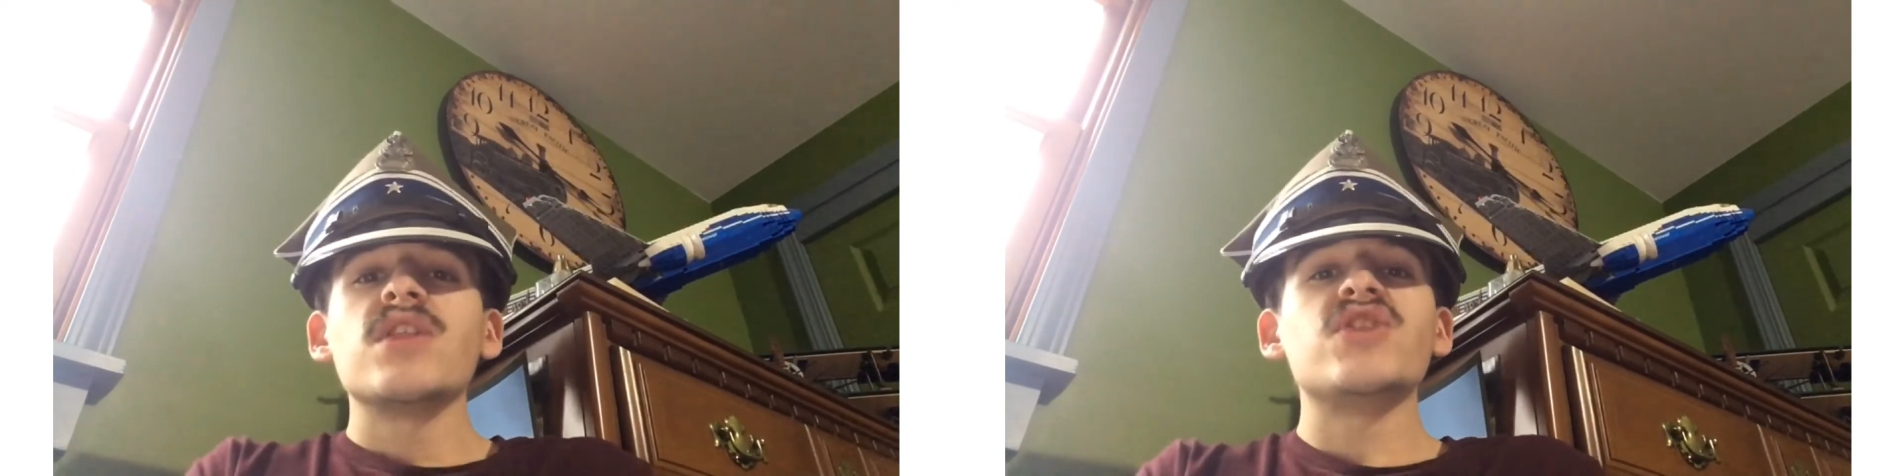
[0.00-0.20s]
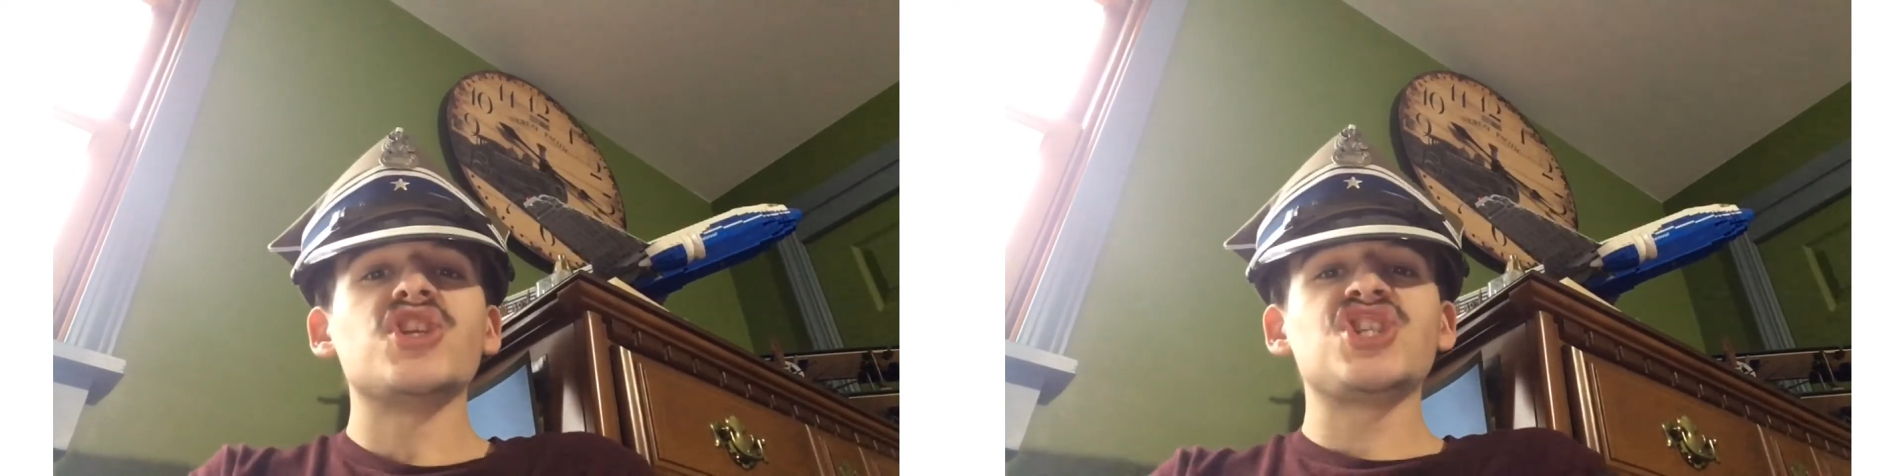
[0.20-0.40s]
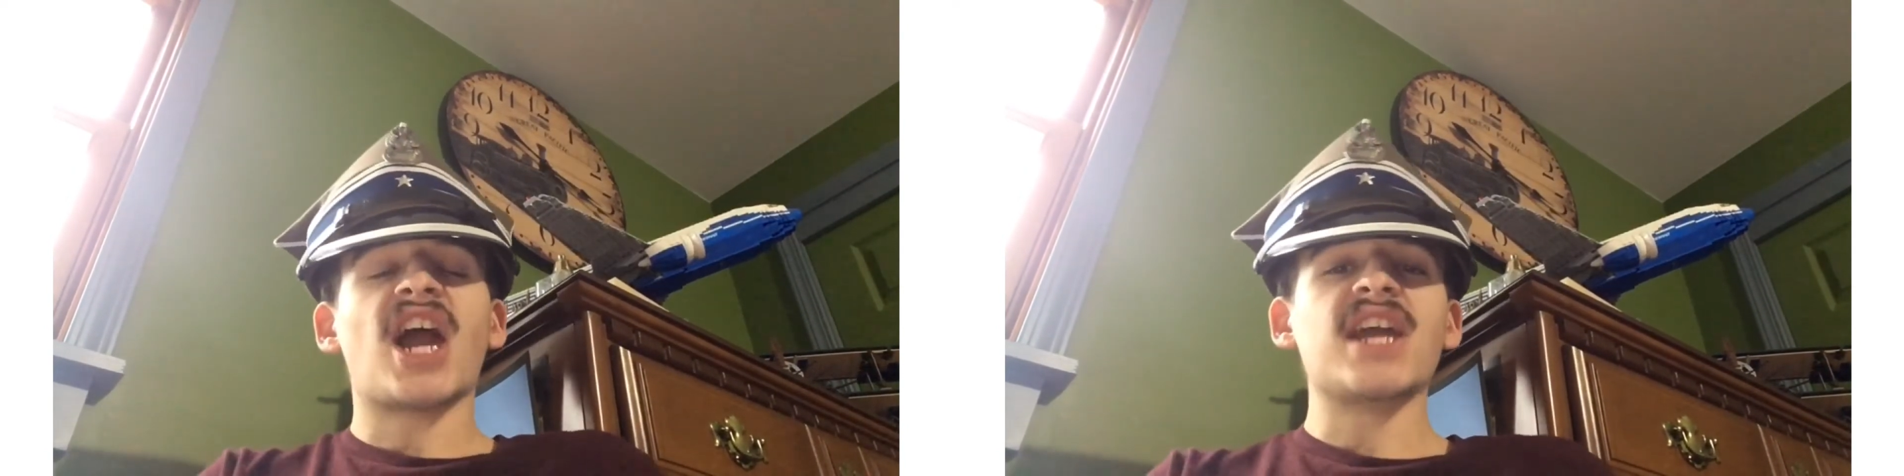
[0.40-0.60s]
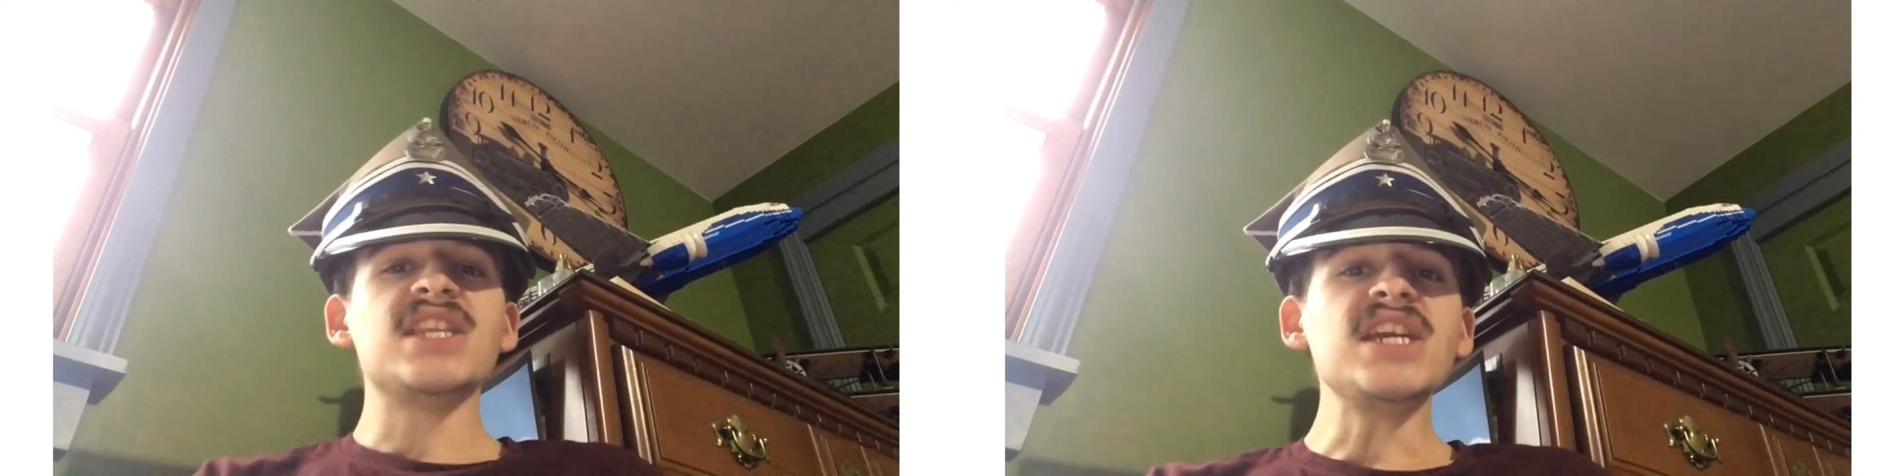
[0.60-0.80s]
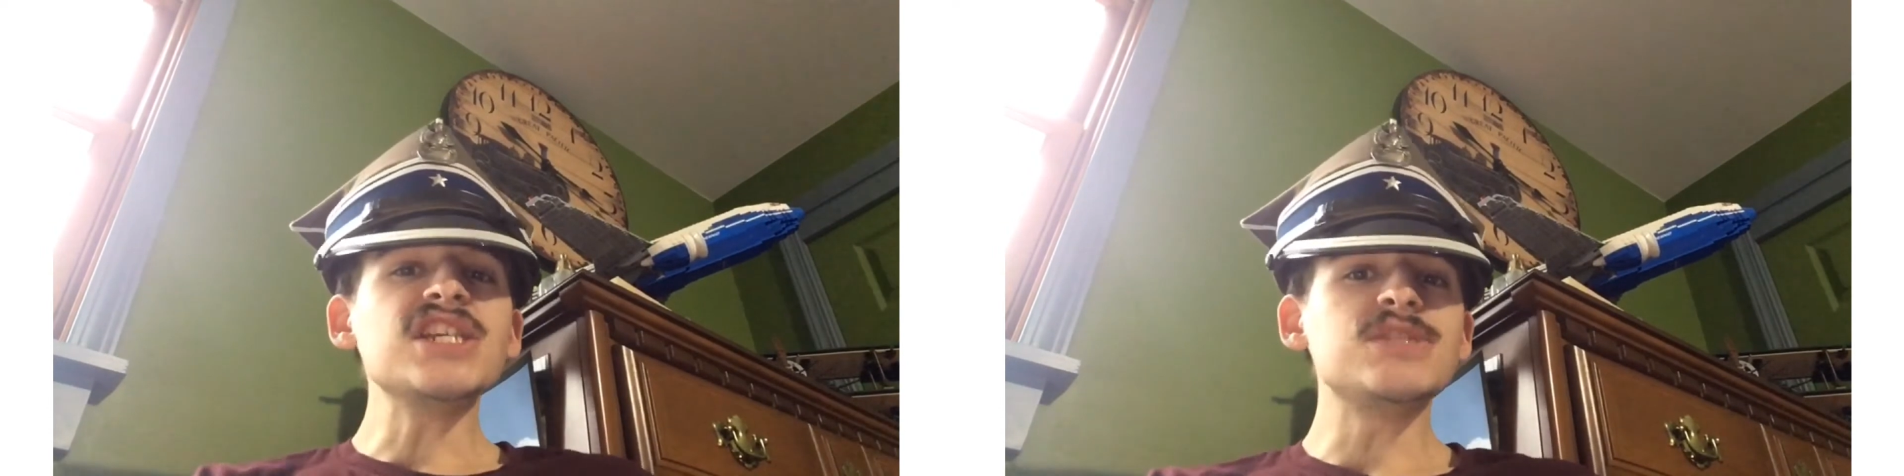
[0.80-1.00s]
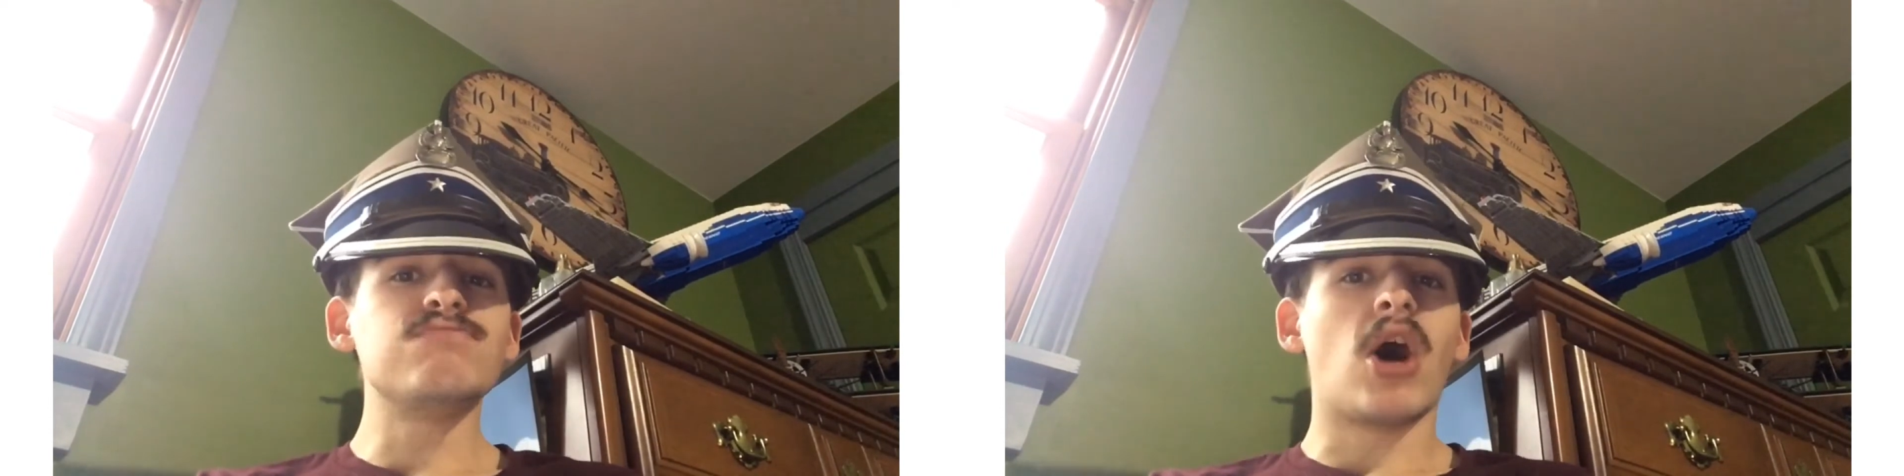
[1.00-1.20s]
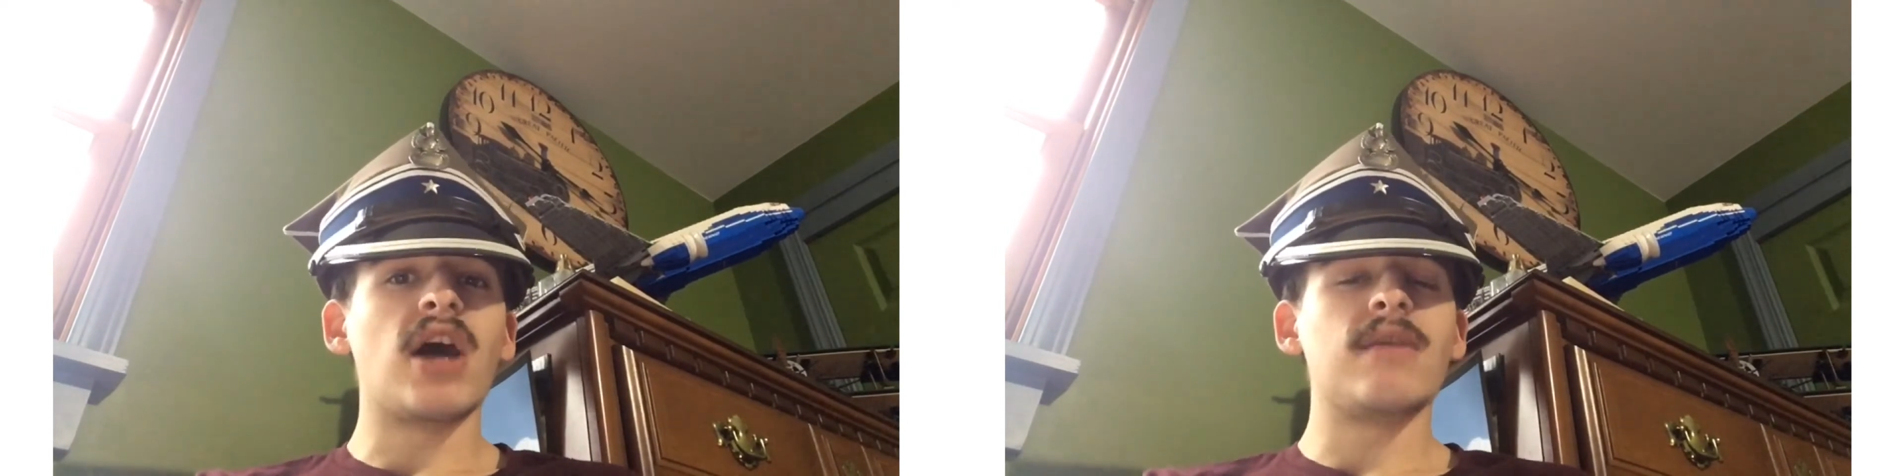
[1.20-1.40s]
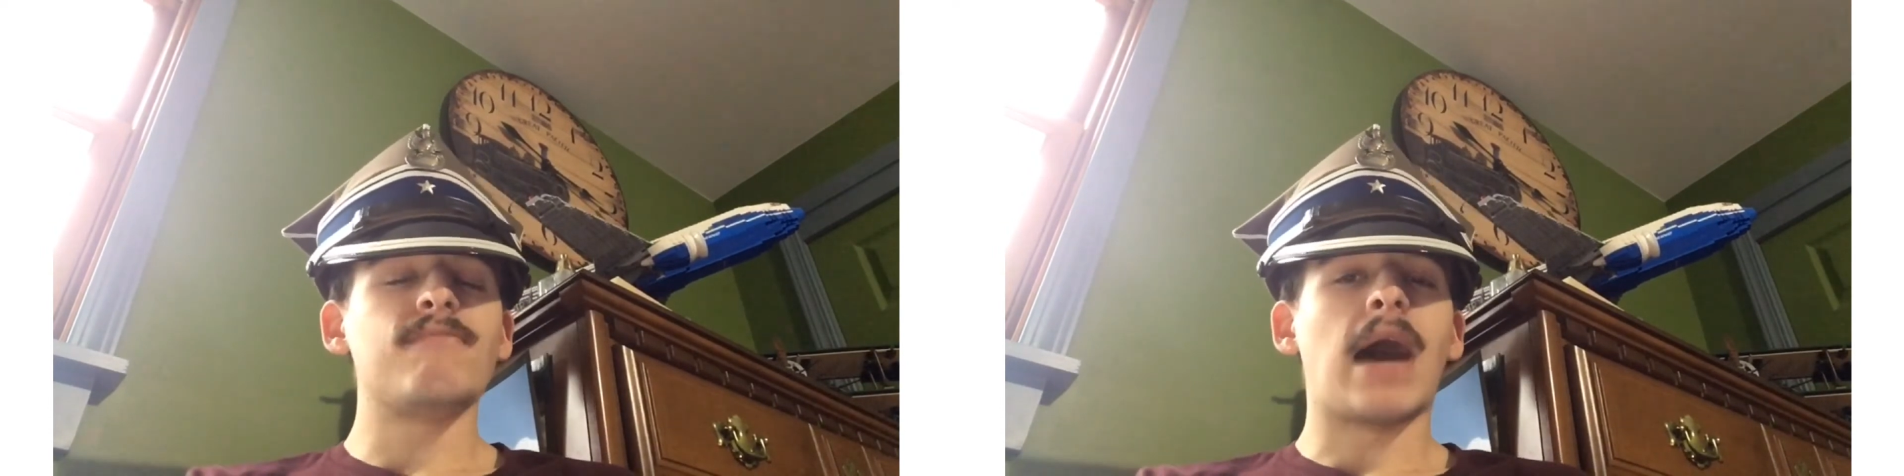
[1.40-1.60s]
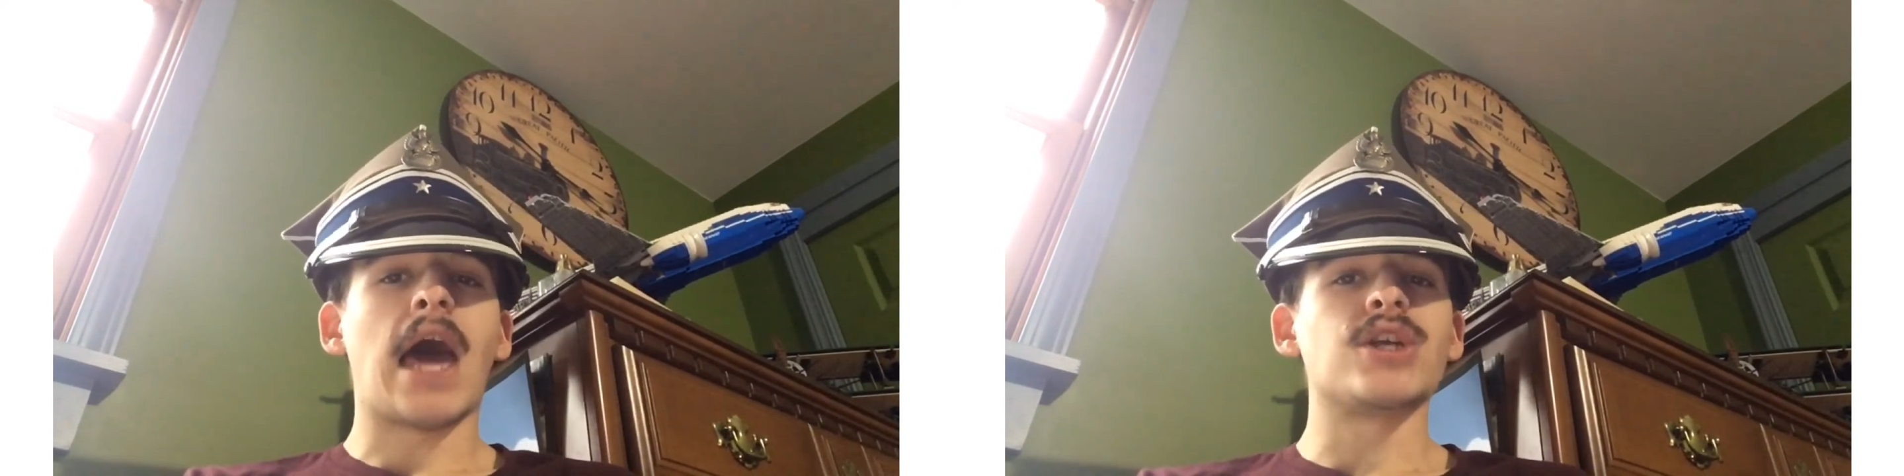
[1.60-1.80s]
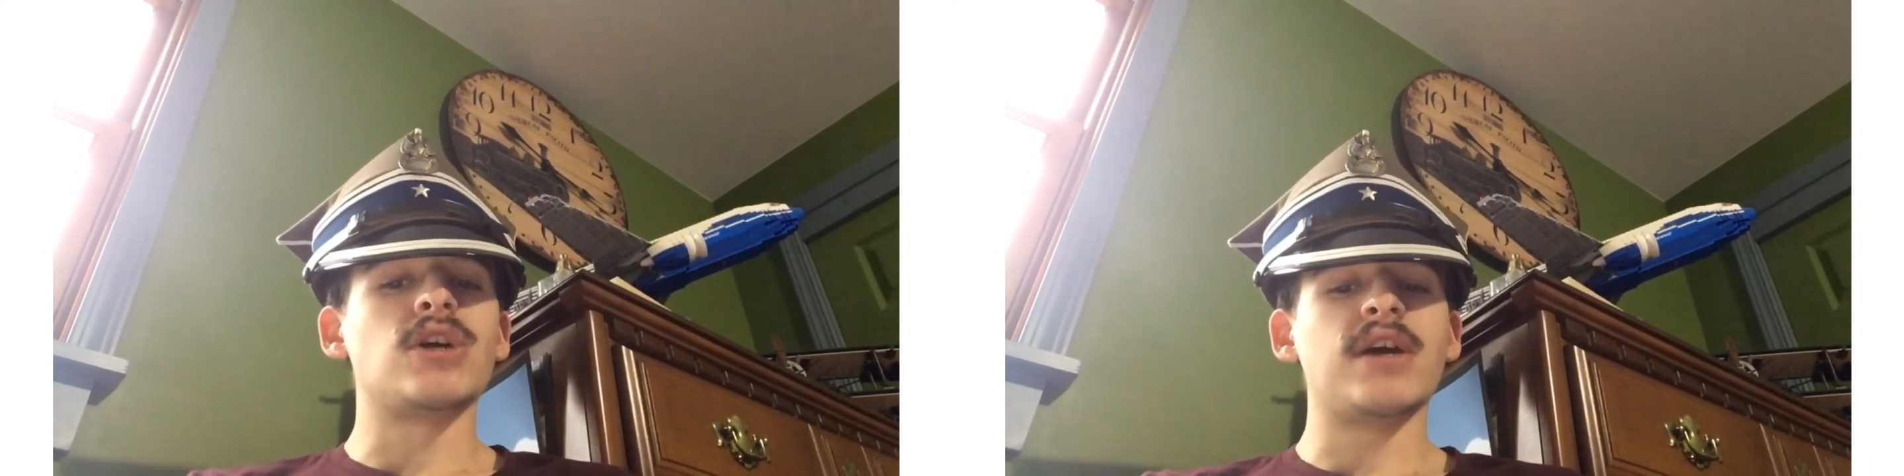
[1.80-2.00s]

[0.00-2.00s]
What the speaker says: The Chinese bought a model,